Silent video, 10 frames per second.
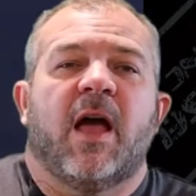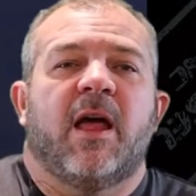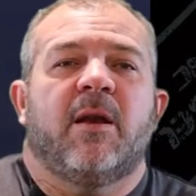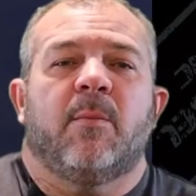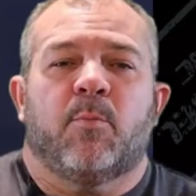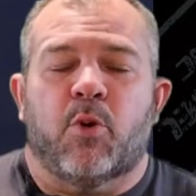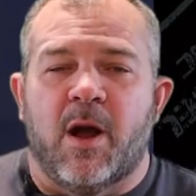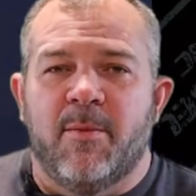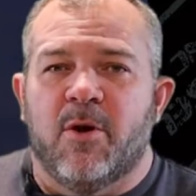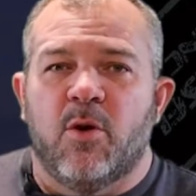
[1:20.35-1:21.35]
got
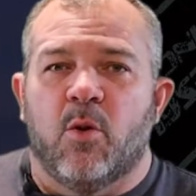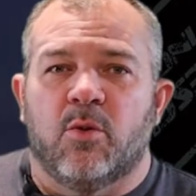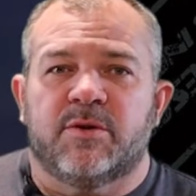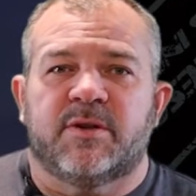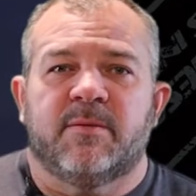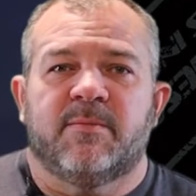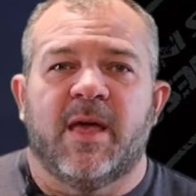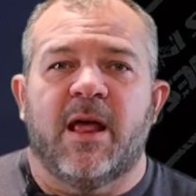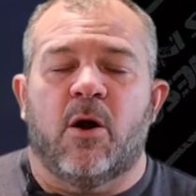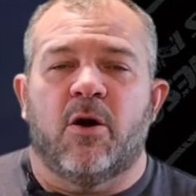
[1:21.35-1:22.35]
primary holes
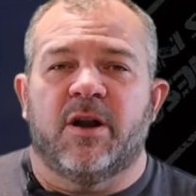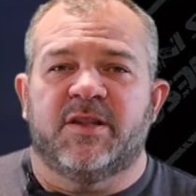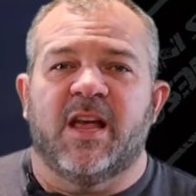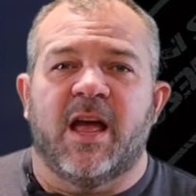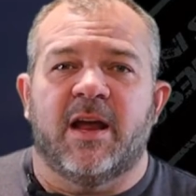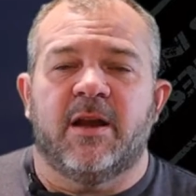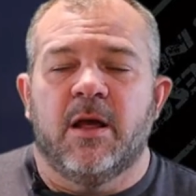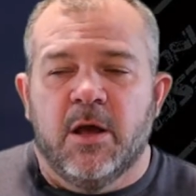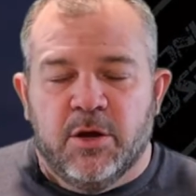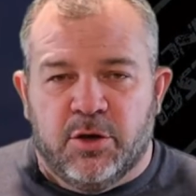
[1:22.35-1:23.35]
that are designed
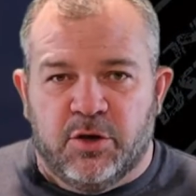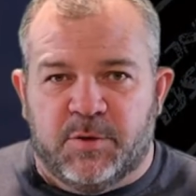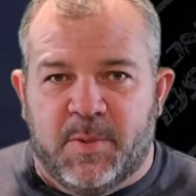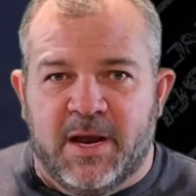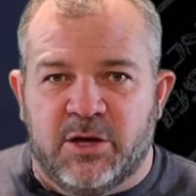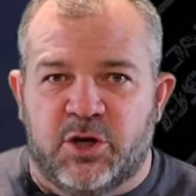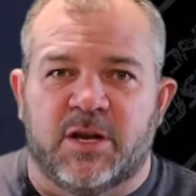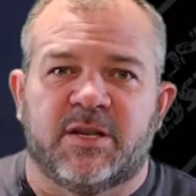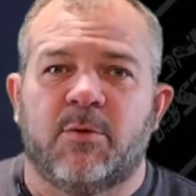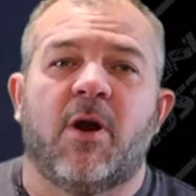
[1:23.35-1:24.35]
to spit
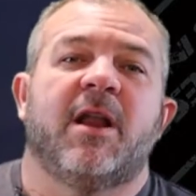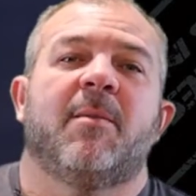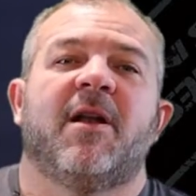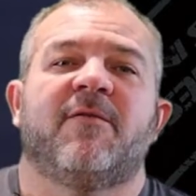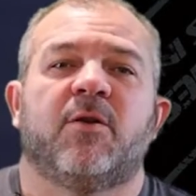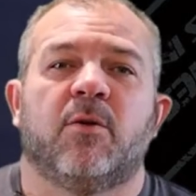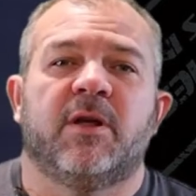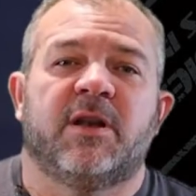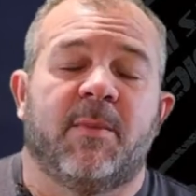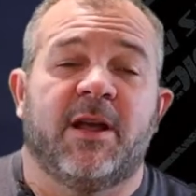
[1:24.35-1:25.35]
just the right amount of
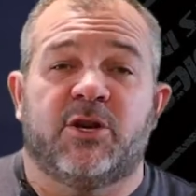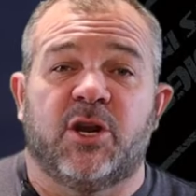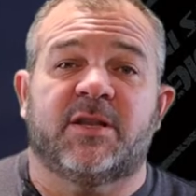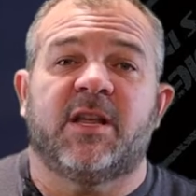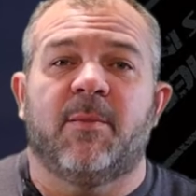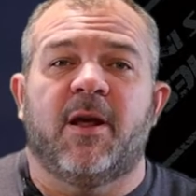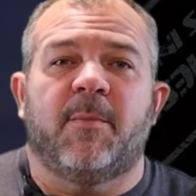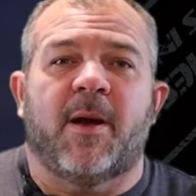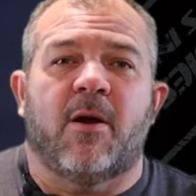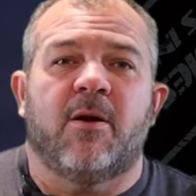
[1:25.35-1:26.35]
fuel in to make just the amount
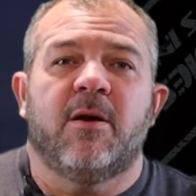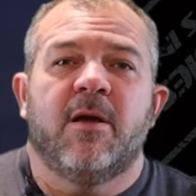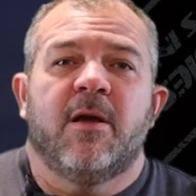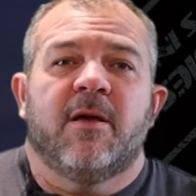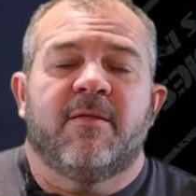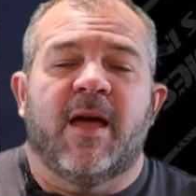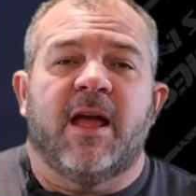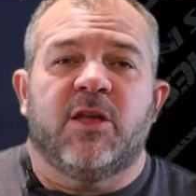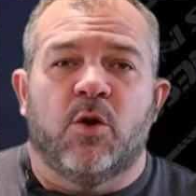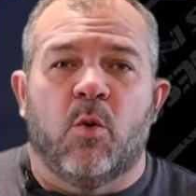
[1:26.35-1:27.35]
of power
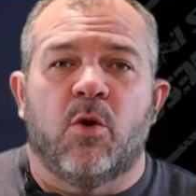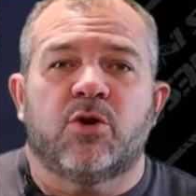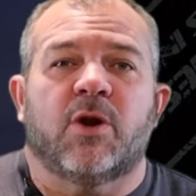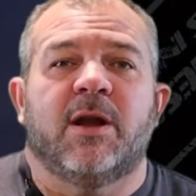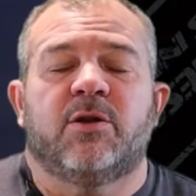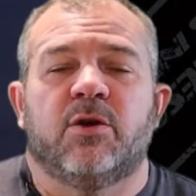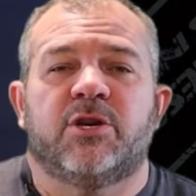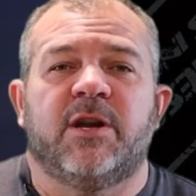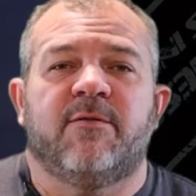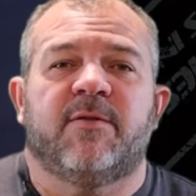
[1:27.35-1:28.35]
that you're trying to
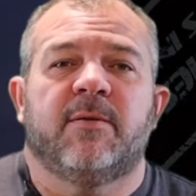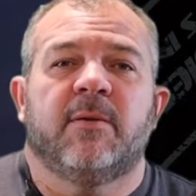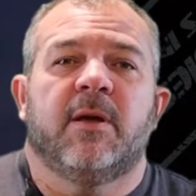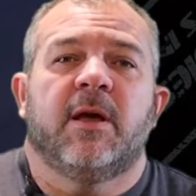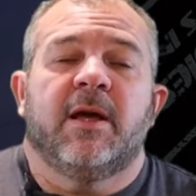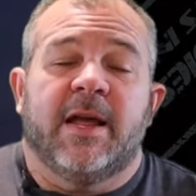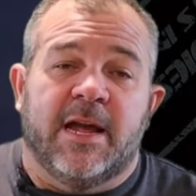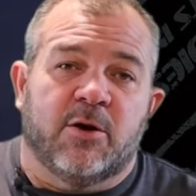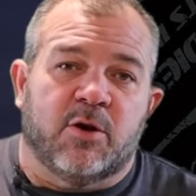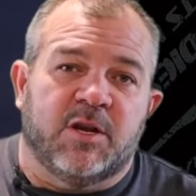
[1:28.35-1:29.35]
achieve.
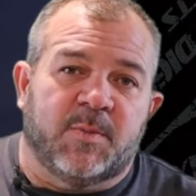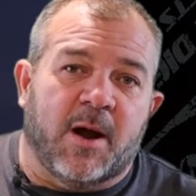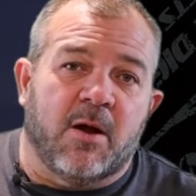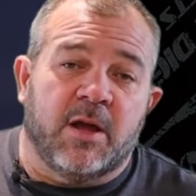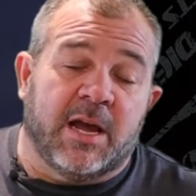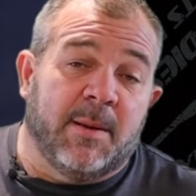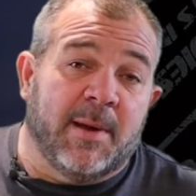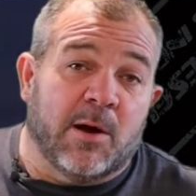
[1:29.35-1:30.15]
Increase power, you get a